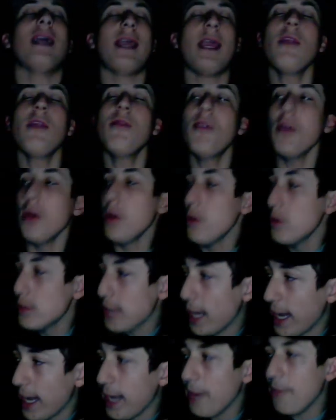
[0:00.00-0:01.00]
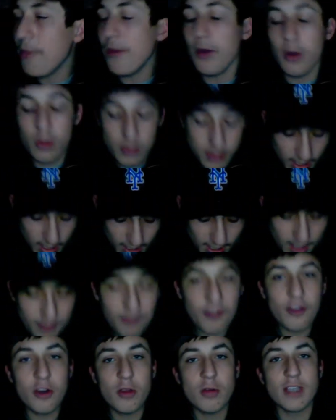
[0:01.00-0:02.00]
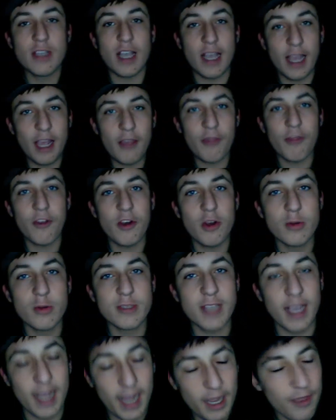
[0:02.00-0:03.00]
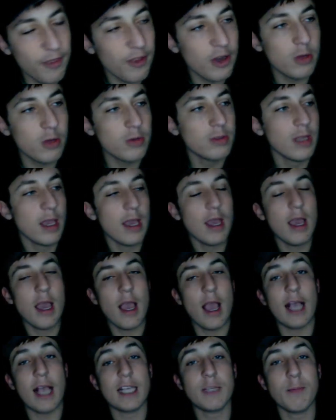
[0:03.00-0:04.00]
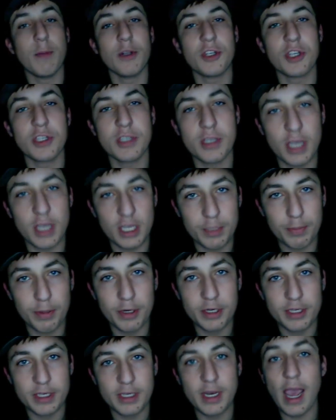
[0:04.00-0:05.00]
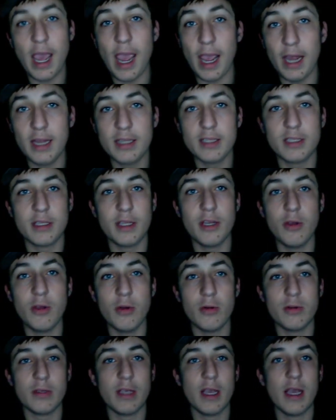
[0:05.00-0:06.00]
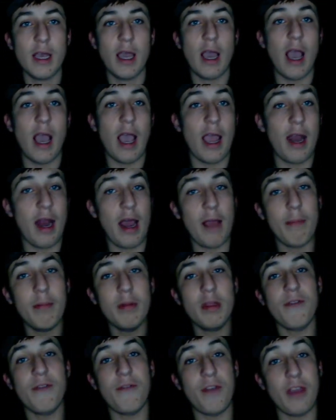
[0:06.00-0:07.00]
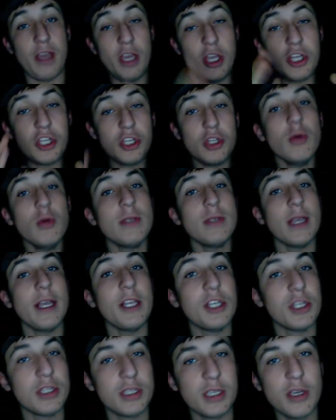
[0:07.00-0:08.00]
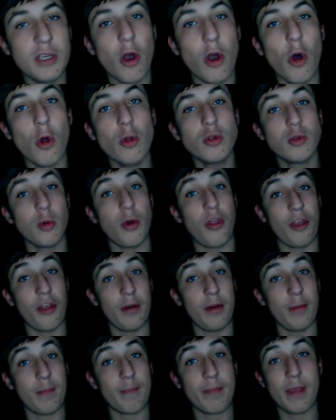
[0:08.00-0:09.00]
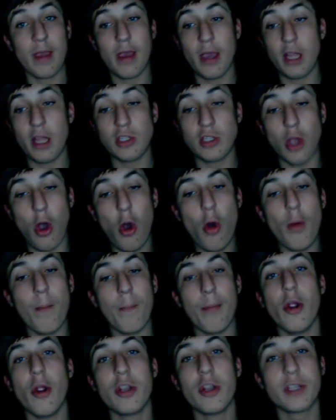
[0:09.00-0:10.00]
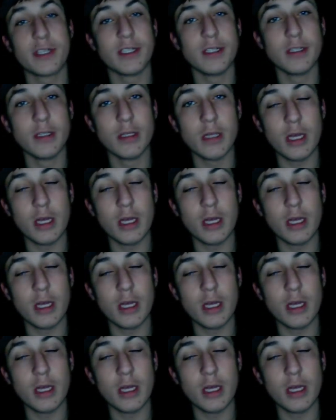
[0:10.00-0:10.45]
hate the news. I hate the news. I hate the news. I hate the news. I hate the news as much as the next person hates the news. And I believe each news agency holds with it its own personal